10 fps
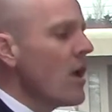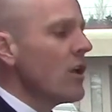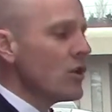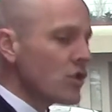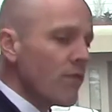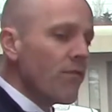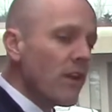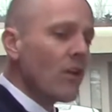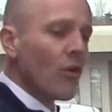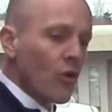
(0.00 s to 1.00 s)
You should
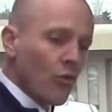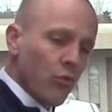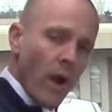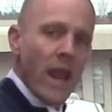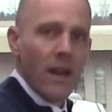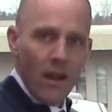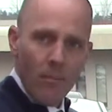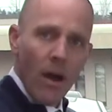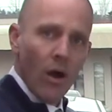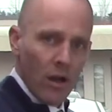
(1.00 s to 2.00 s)
feel great
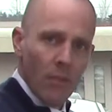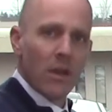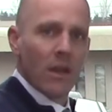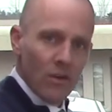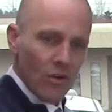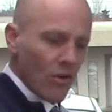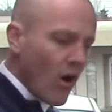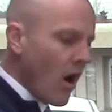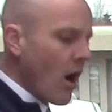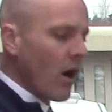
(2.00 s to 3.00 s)
about coming into your car.